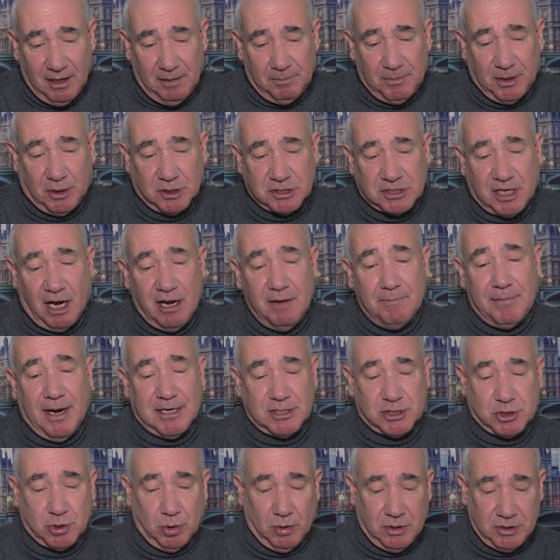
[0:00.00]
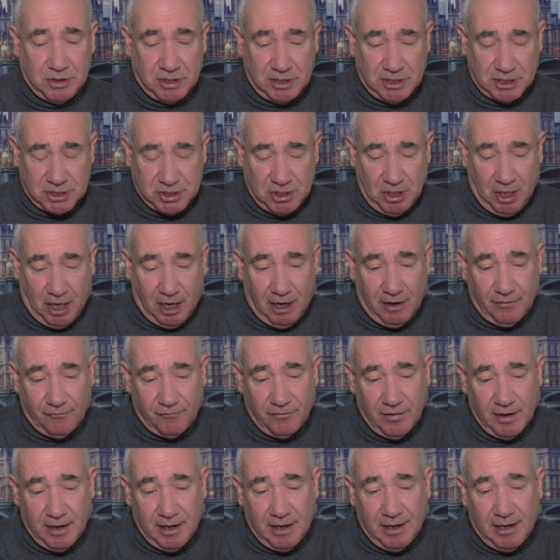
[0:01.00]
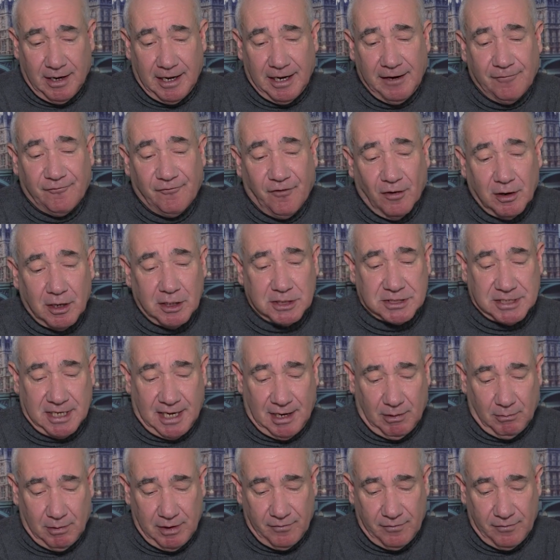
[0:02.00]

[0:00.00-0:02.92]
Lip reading: Because going back to talking to the staff, he follows that